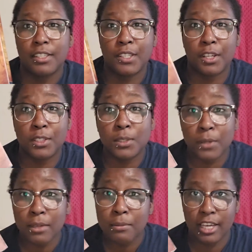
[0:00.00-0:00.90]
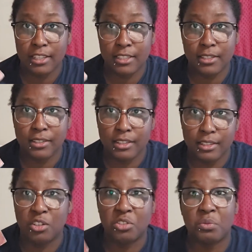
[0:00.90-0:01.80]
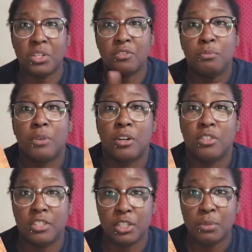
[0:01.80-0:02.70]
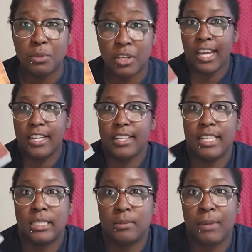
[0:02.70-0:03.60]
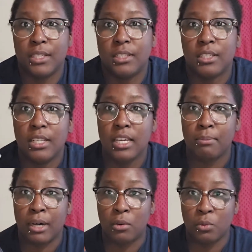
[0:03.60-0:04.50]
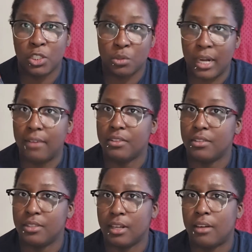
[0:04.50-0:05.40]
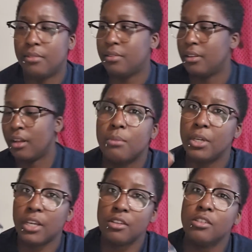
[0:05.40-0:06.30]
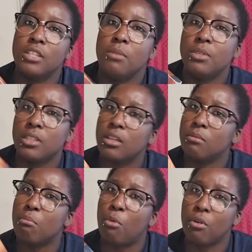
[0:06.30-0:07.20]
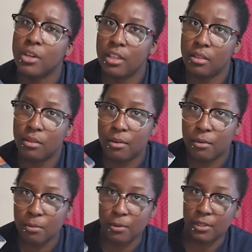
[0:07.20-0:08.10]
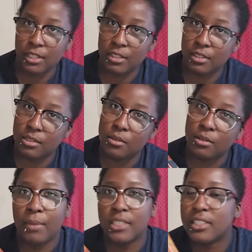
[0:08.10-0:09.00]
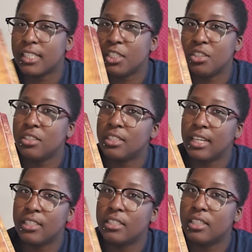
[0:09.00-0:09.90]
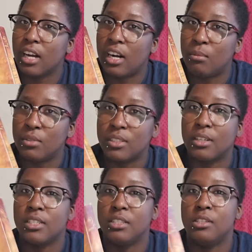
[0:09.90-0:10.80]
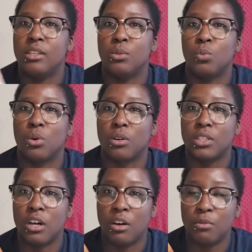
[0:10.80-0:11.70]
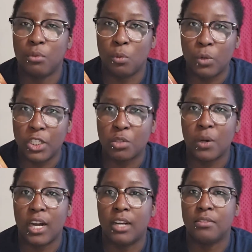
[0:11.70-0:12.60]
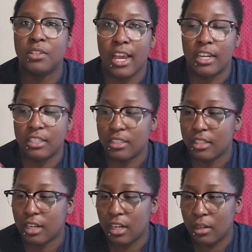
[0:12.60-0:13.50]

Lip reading: It's called Sleep, Cate Tiernan. There's 3 different parts in each book, and it's basically about witchcraft and stuff. The main character's name is like Morgan Rollins, and basically she just gets sucked into this world of witchcraft and